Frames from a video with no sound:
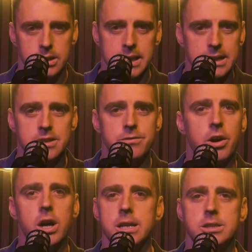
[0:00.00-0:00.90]
That
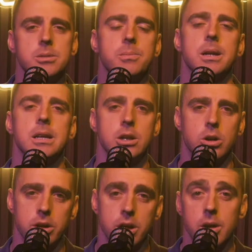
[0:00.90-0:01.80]
divide is completely
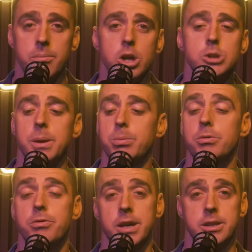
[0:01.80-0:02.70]
gone. Most people
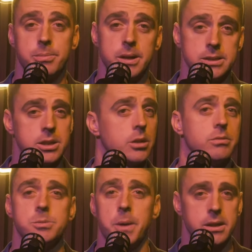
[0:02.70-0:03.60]
fear the police. They don't
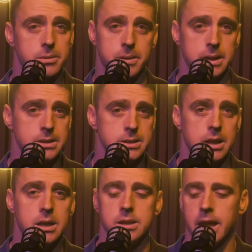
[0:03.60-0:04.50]
respect the police.
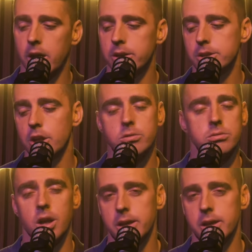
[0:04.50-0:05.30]
They either don't